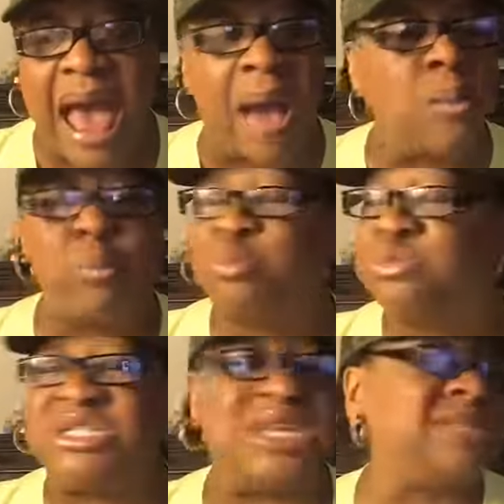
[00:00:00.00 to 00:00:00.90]
I
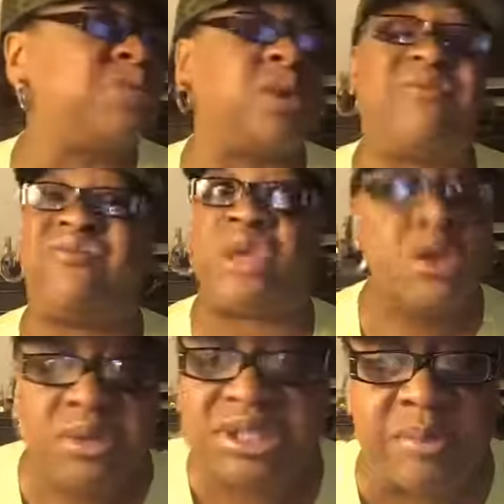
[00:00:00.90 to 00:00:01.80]
just
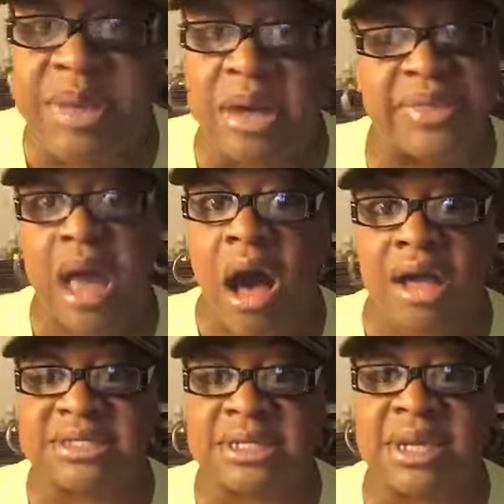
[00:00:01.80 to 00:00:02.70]
refused to be on the
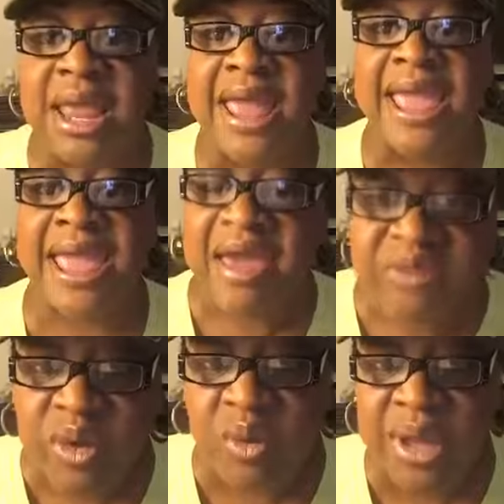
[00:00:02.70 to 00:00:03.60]
altar
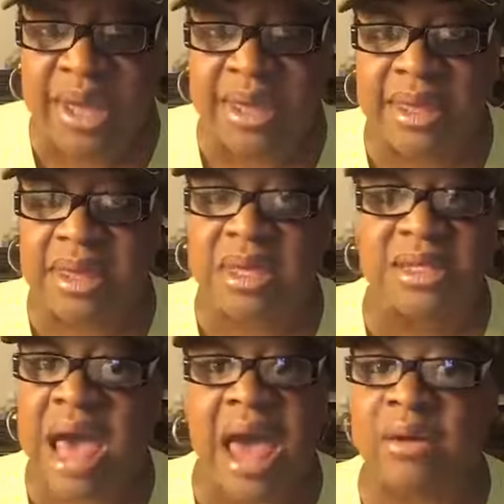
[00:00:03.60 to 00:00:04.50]
every week. Good
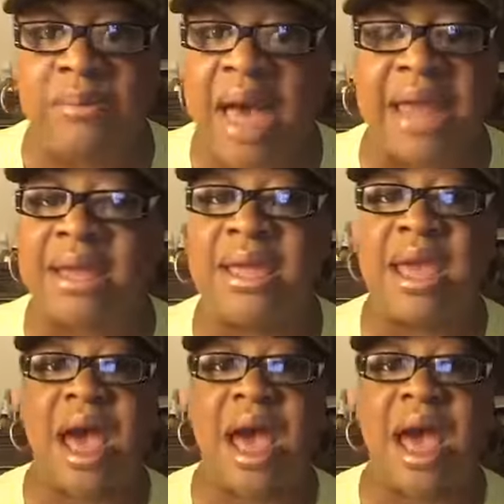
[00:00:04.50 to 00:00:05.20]
God Almighty.